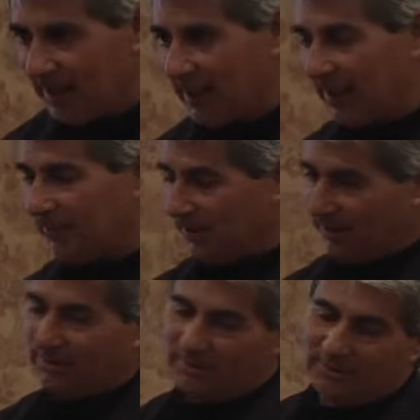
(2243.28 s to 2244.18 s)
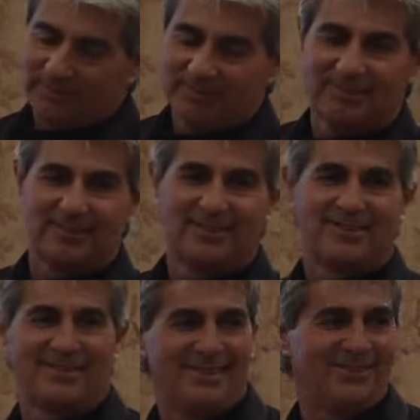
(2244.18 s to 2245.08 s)
And I'm,
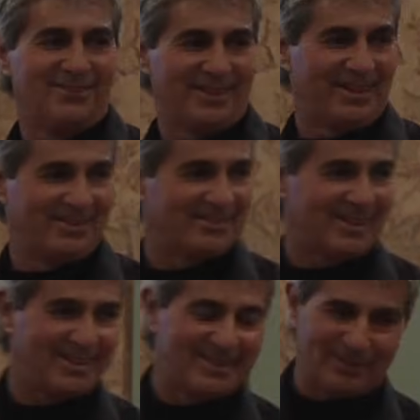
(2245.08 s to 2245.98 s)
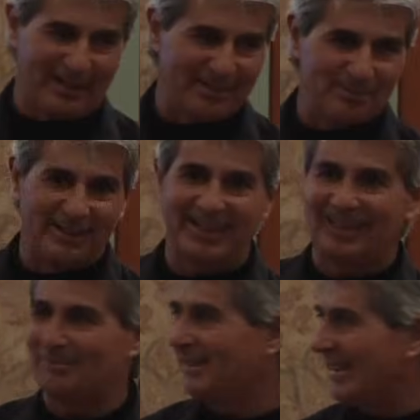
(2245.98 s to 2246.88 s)
and it's like, crap, what
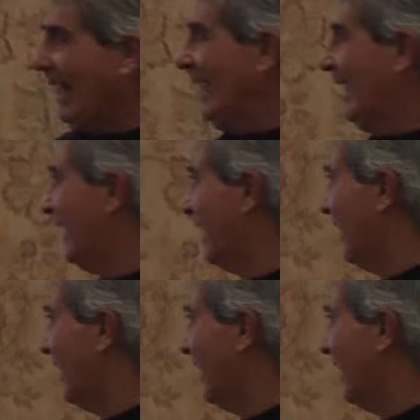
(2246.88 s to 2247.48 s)
happened? Dang it.